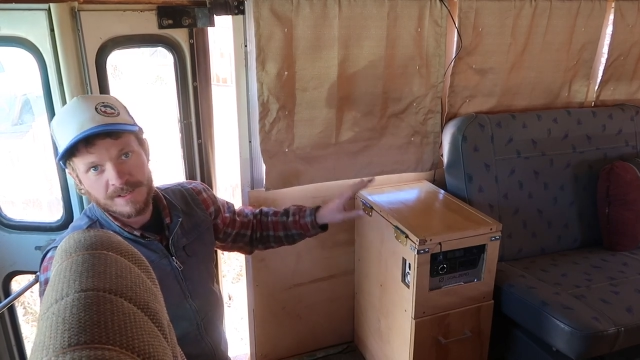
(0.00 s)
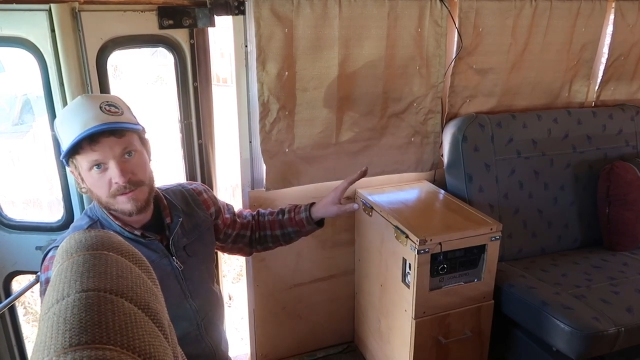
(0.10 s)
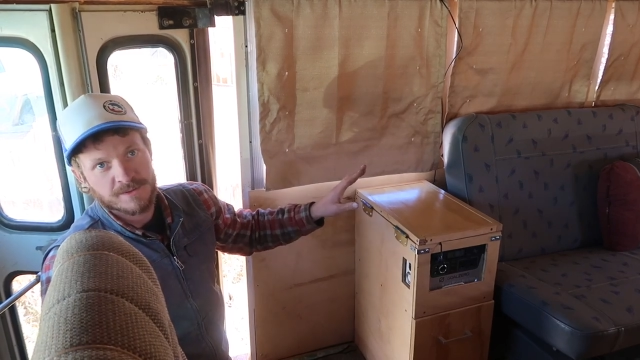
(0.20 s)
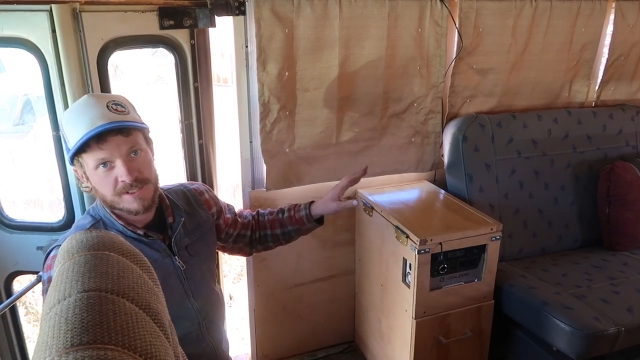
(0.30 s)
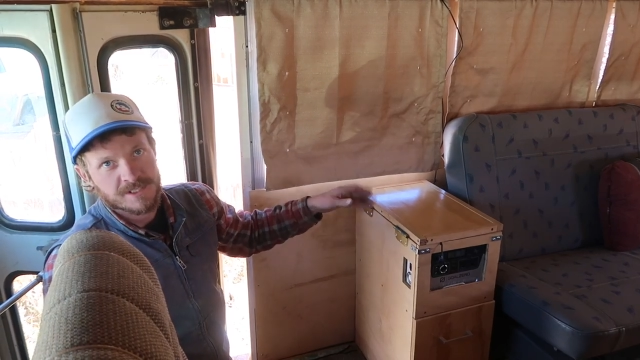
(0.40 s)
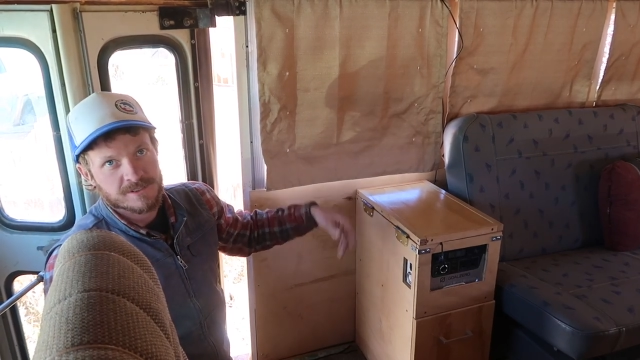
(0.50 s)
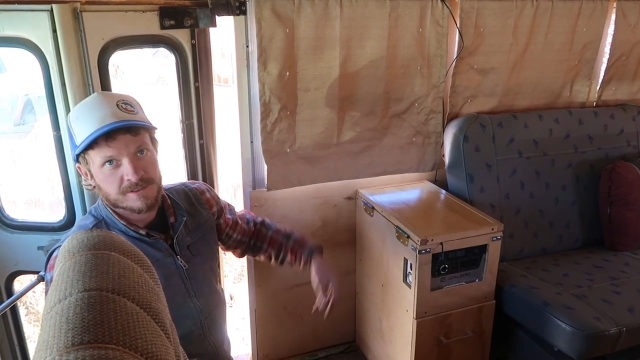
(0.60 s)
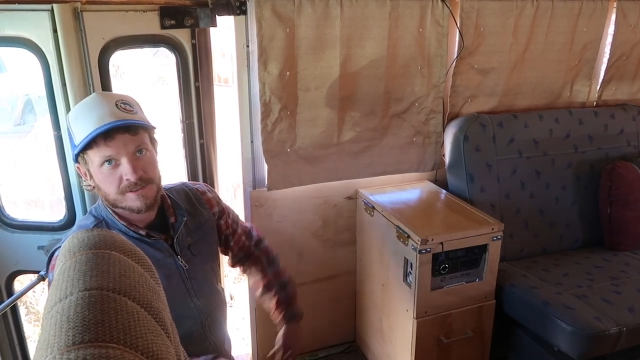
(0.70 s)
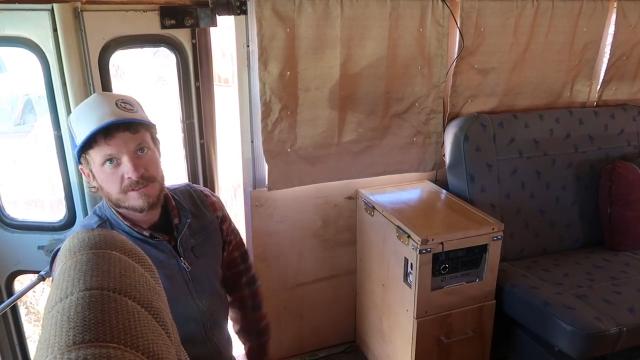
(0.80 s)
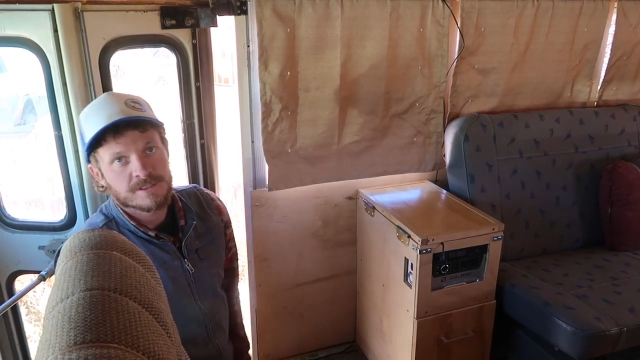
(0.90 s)
Unlimited
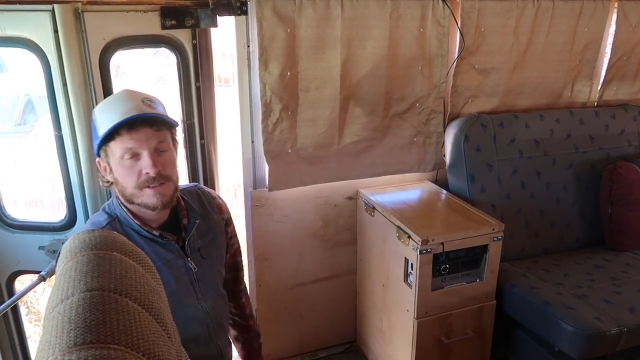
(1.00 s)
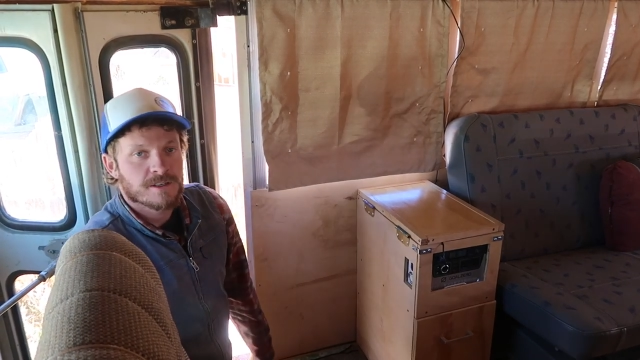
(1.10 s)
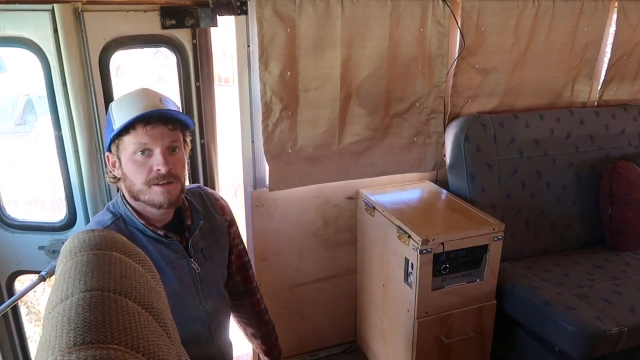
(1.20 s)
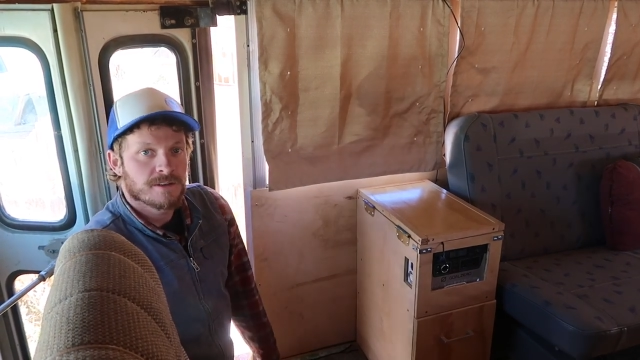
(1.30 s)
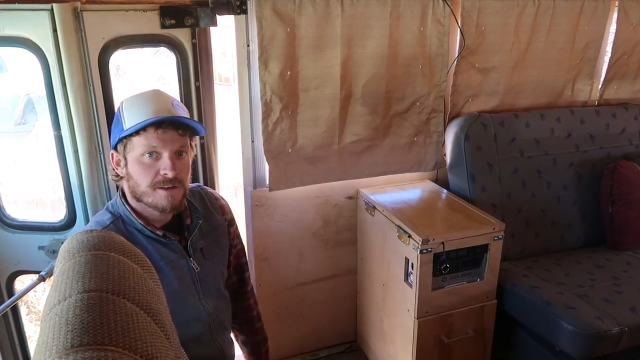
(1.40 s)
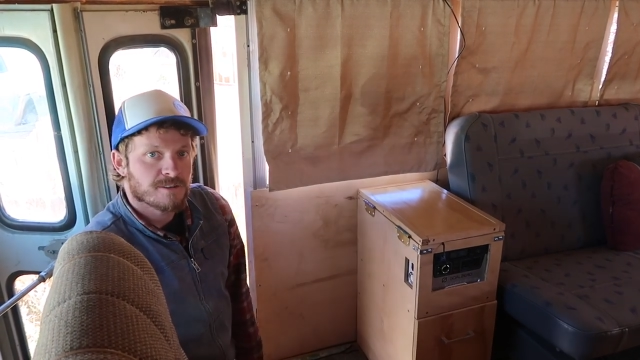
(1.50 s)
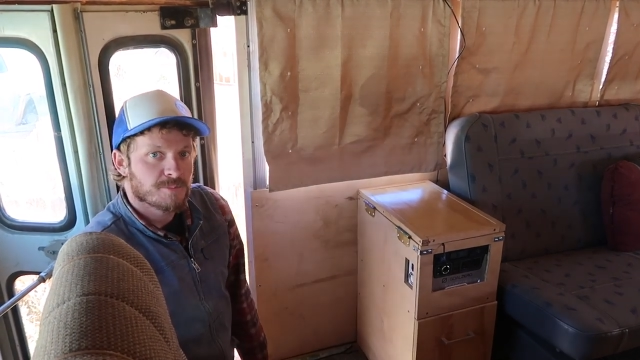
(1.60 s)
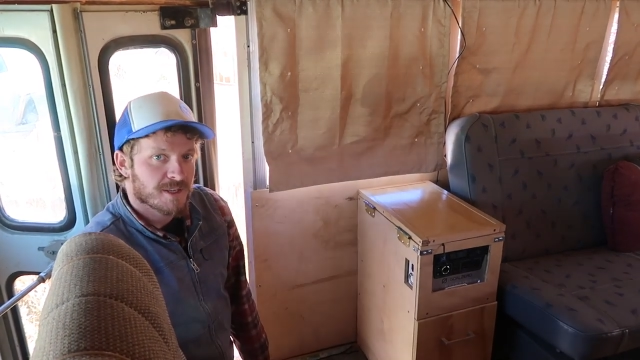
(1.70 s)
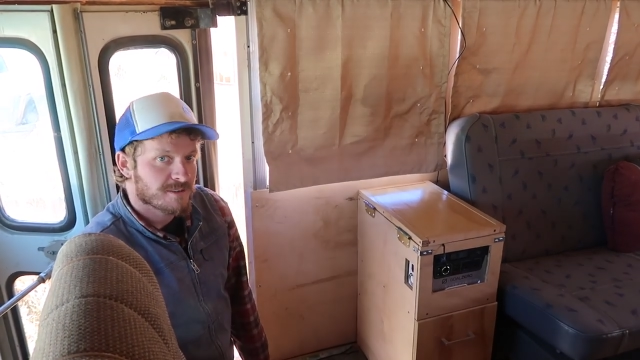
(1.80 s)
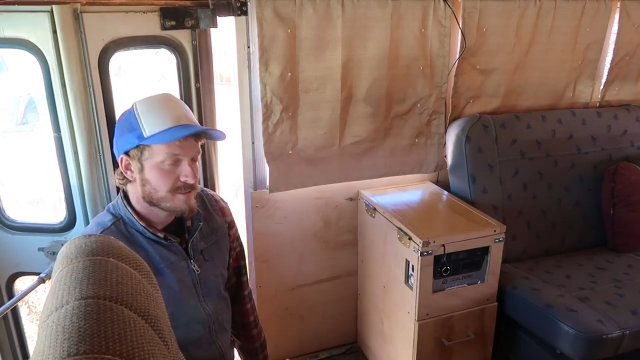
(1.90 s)
potential. I, I didn't realize
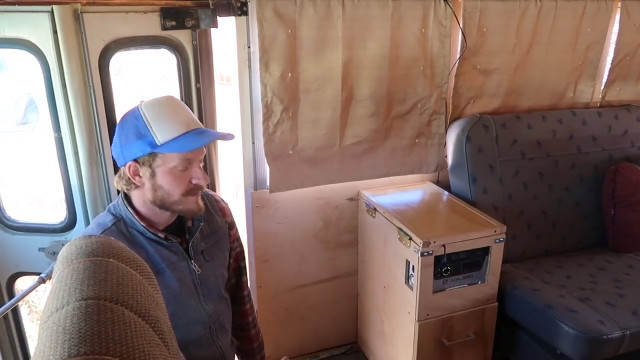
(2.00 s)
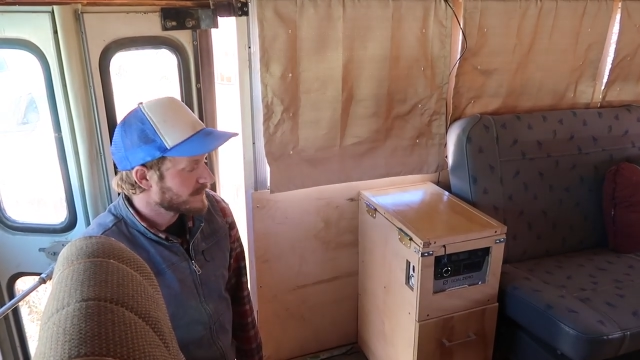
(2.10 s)
you could.